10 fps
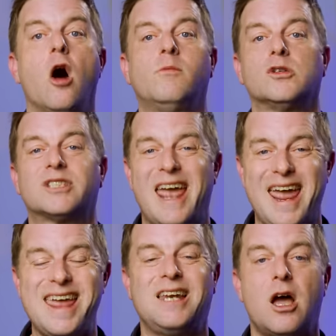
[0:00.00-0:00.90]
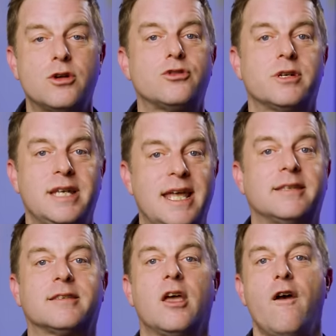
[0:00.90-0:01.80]
almost 800
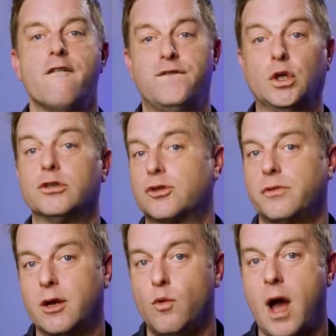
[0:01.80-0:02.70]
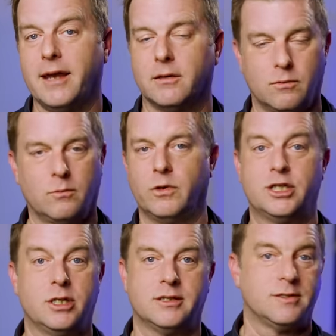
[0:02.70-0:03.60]
nits full screen white,
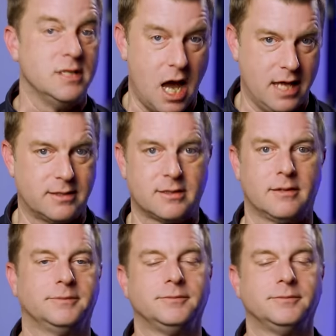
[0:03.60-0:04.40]
which is nuts.